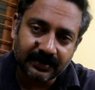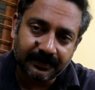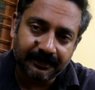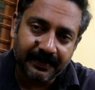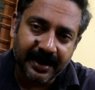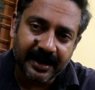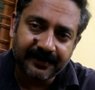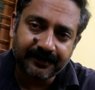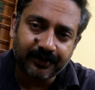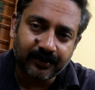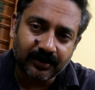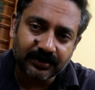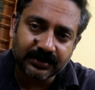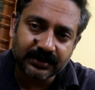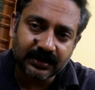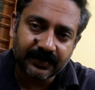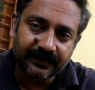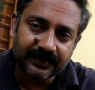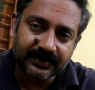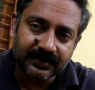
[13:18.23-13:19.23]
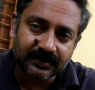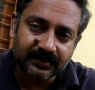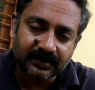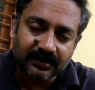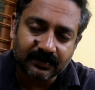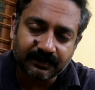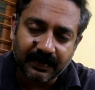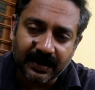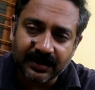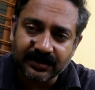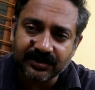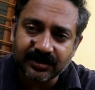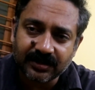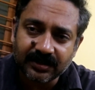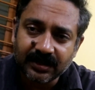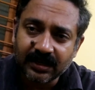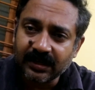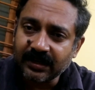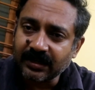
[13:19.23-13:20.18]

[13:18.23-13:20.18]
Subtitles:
The main positive is the suspension.